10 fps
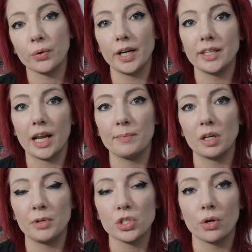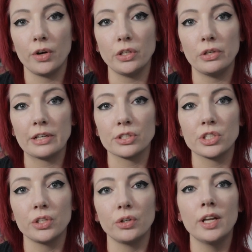grade that I'm gonna be showing you here
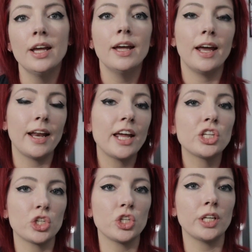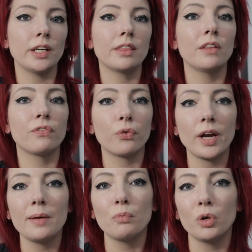soon, an HG. The
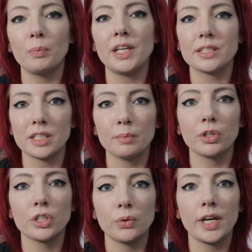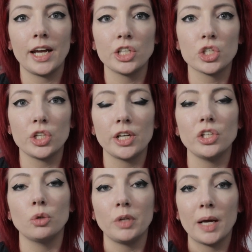frame will be similar to an HG
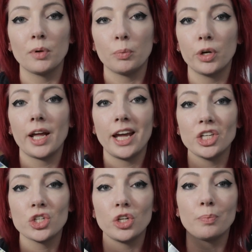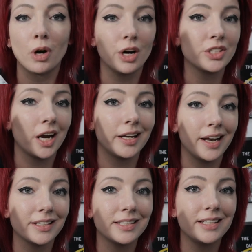and you'll be able to put HG parts on an
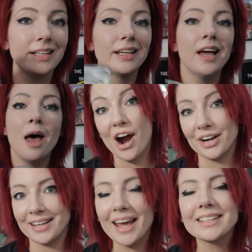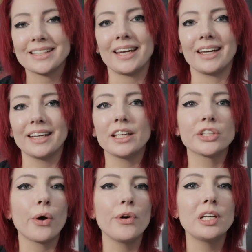SD. Our next kit
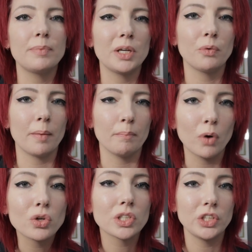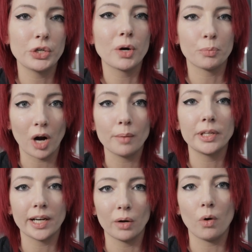is going to be what most of you are
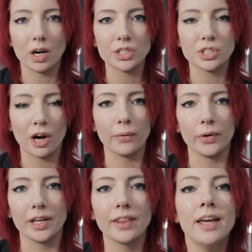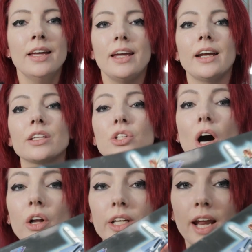probably gonna wanna start with. It is
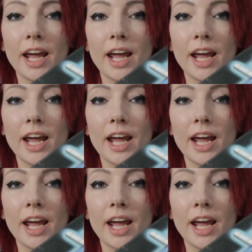called an